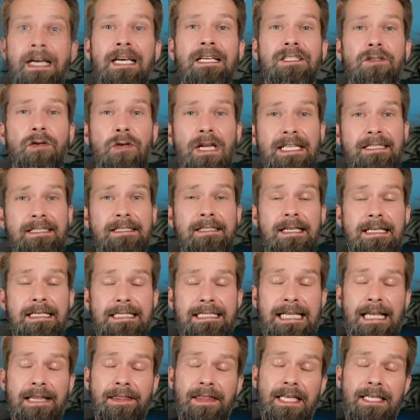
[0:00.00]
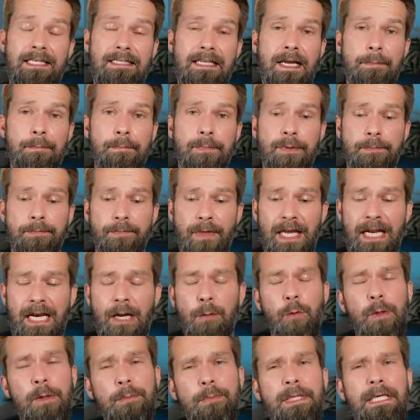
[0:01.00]
So let's set these up. And I
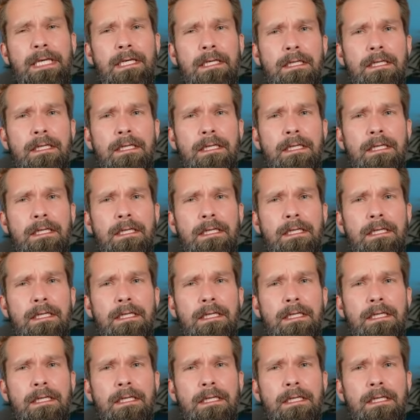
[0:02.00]
will be a